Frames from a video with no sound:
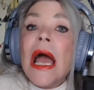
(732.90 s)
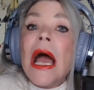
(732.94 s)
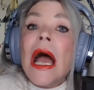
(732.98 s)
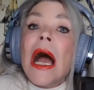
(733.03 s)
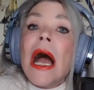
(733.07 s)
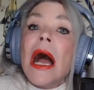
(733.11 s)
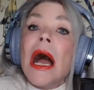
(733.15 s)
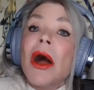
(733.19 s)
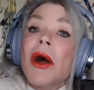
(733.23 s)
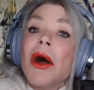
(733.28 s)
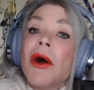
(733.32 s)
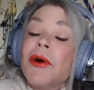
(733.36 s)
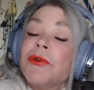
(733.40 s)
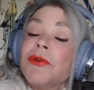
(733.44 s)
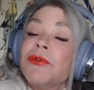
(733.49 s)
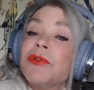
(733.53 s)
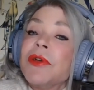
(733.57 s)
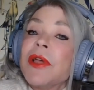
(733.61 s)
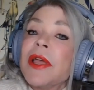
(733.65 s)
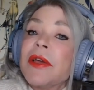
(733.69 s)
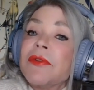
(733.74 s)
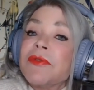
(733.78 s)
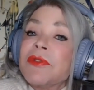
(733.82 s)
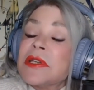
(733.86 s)
of
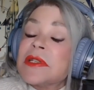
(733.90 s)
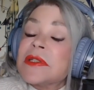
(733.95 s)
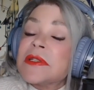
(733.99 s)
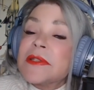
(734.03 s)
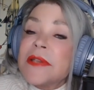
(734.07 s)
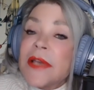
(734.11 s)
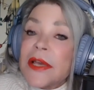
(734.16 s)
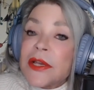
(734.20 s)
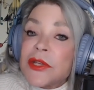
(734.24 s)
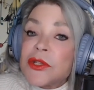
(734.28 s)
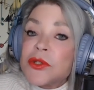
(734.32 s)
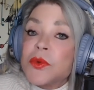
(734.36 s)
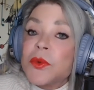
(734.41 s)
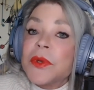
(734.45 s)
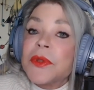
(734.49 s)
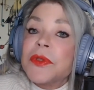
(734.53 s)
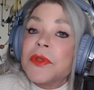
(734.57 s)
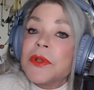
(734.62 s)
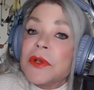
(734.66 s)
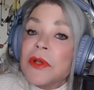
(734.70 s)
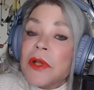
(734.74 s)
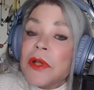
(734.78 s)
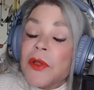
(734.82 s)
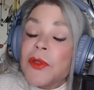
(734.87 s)
having sex with
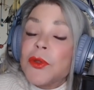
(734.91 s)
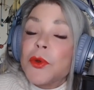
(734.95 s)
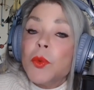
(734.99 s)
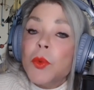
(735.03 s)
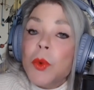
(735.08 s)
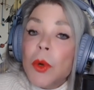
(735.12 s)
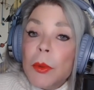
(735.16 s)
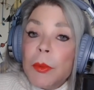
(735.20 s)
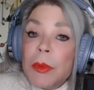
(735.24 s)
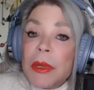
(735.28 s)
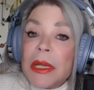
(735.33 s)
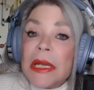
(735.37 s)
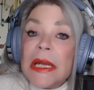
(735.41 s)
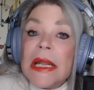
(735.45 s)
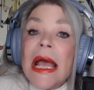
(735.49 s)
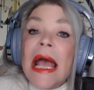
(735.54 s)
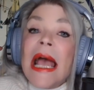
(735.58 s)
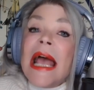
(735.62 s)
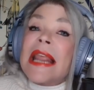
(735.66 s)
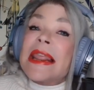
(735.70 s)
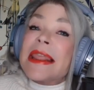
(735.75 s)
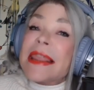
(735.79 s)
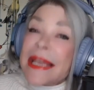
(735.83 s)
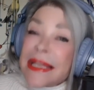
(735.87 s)
another woman,
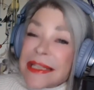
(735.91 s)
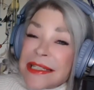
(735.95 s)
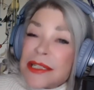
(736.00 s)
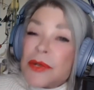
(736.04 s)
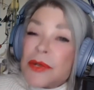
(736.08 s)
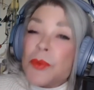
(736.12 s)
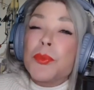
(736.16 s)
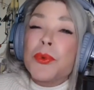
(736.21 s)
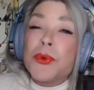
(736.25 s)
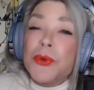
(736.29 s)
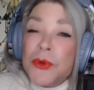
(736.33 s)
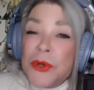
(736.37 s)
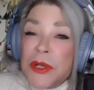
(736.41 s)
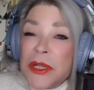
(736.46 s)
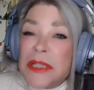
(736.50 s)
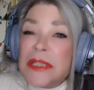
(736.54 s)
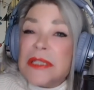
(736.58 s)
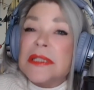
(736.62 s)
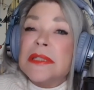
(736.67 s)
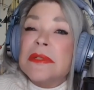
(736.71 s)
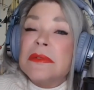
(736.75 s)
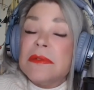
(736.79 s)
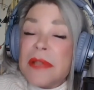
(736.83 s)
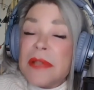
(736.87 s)
that's a
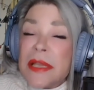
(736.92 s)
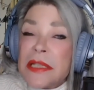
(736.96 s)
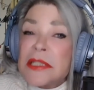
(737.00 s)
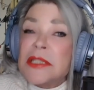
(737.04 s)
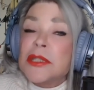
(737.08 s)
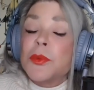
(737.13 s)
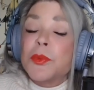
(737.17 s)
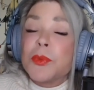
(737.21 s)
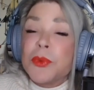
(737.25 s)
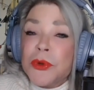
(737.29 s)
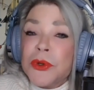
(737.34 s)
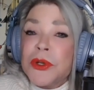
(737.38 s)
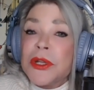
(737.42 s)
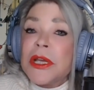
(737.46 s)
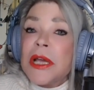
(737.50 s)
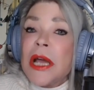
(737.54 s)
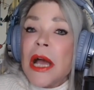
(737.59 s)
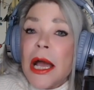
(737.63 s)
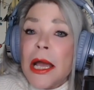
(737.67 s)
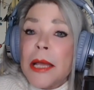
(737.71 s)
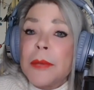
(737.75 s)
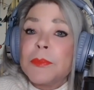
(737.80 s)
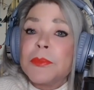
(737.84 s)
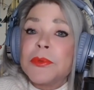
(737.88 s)
pretty that's a pretty
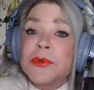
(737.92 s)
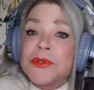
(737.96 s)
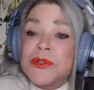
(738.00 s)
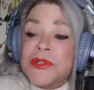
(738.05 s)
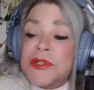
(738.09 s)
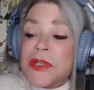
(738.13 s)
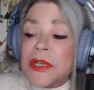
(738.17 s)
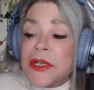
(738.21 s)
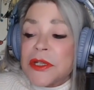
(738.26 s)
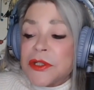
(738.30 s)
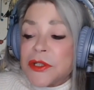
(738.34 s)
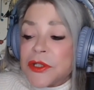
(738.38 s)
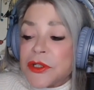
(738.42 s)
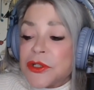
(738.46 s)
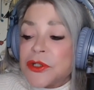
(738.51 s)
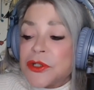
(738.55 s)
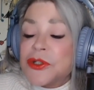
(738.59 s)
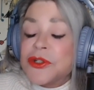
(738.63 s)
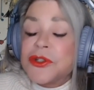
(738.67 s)
high percentage.